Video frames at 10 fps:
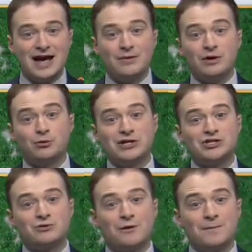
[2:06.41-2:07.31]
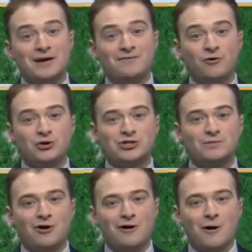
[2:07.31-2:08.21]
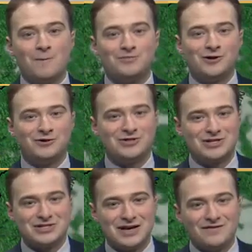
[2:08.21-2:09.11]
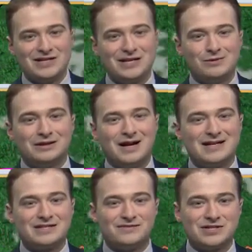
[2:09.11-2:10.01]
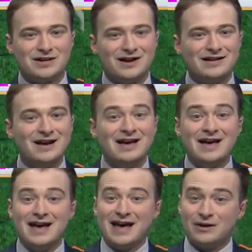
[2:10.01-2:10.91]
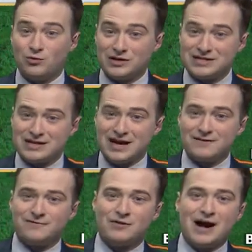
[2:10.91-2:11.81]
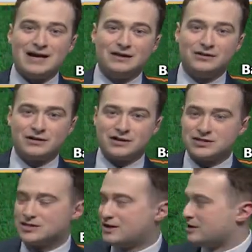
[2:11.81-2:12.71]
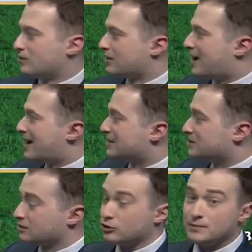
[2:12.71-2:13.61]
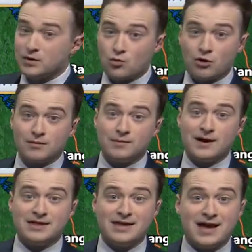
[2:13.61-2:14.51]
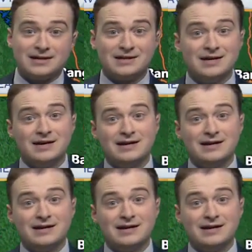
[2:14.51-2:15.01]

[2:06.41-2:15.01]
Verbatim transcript: and we rinse and repeat for tomorrow, close to 70 with lots of sun and once again, Friday looking sunny with highs a little bit warmer by then,